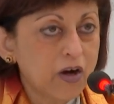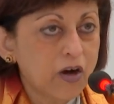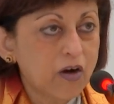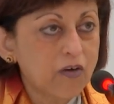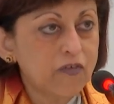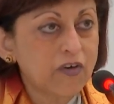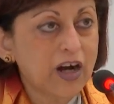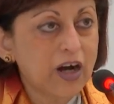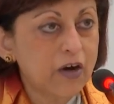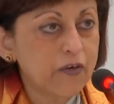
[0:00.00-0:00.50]

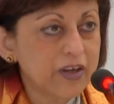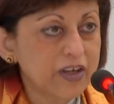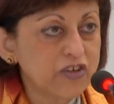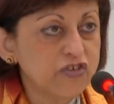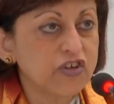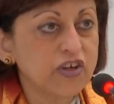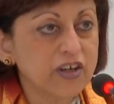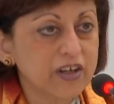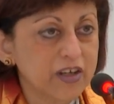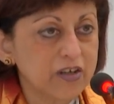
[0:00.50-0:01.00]
of how
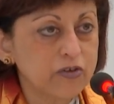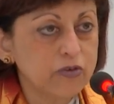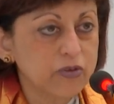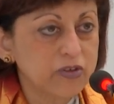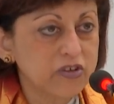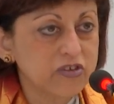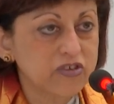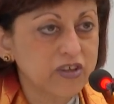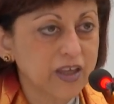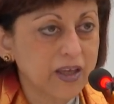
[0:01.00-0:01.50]
Asia can do
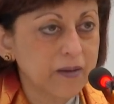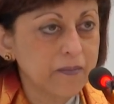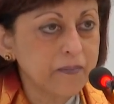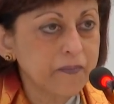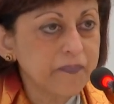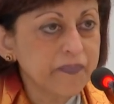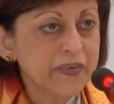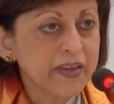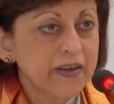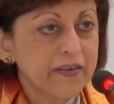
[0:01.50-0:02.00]
the same.
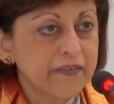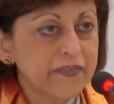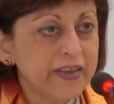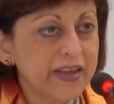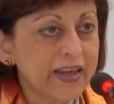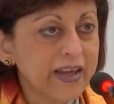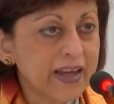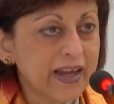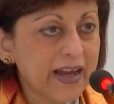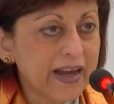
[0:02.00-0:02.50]

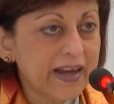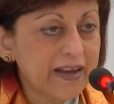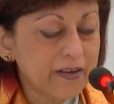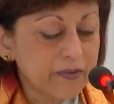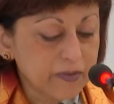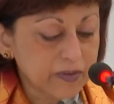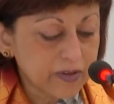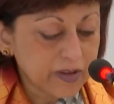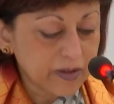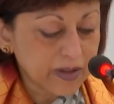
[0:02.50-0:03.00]
They
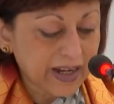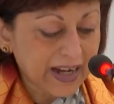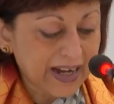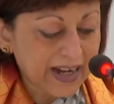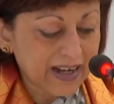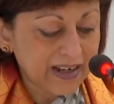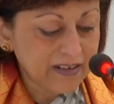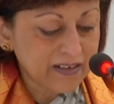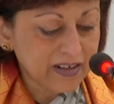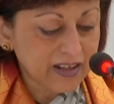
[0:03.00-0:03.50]

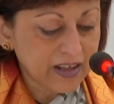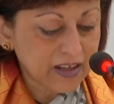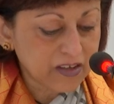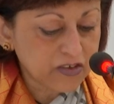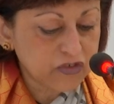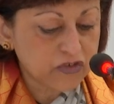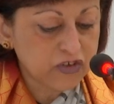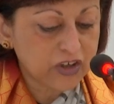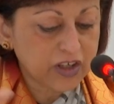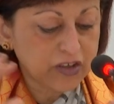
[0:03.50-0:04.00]
had
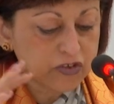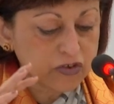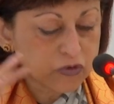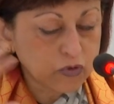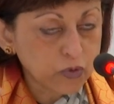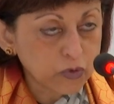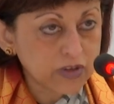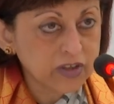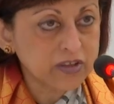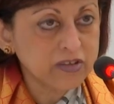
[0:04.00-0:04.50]
exchange
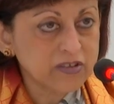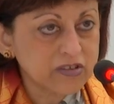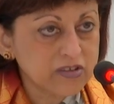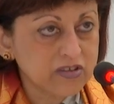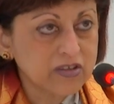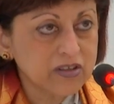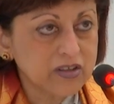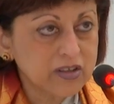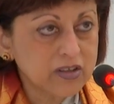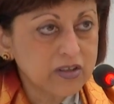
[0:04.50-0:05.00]

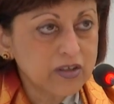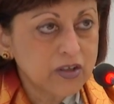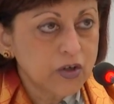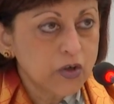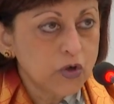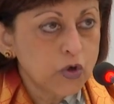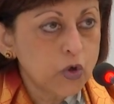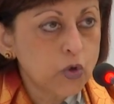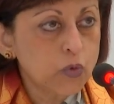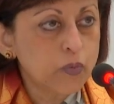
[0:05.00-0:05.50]
students
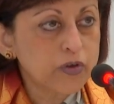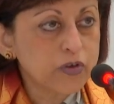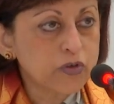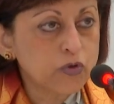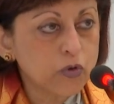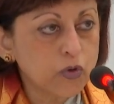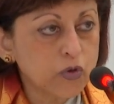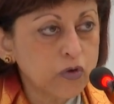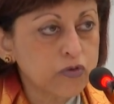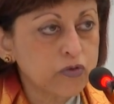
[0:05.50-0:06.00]
who would
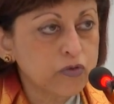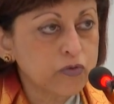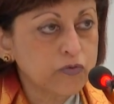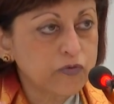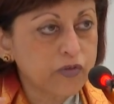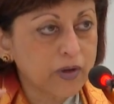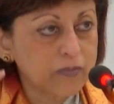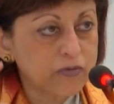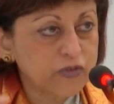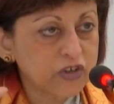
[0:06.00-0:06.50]
go
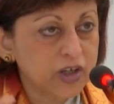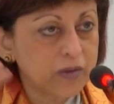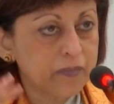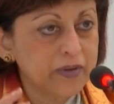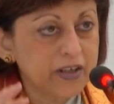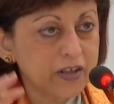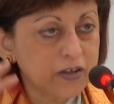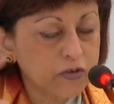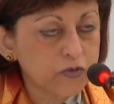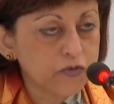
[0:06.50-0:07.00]
from
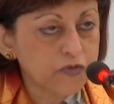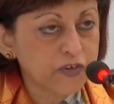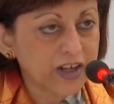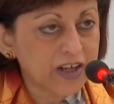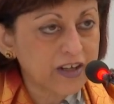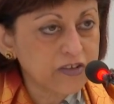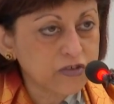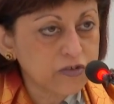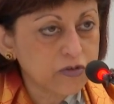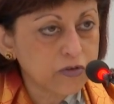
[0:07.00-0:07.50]
Germany to
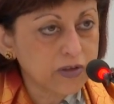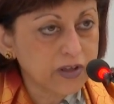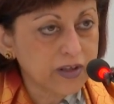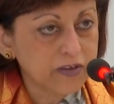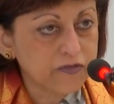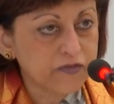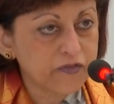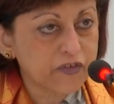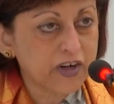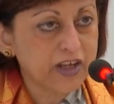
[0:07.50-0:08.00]
France to
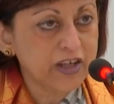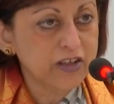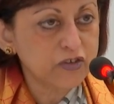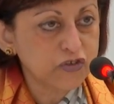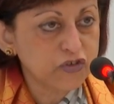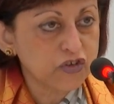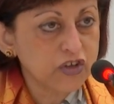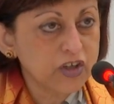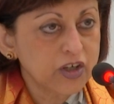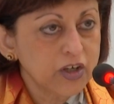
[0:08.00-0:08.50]
learn
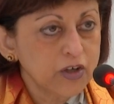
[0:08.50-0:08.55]
French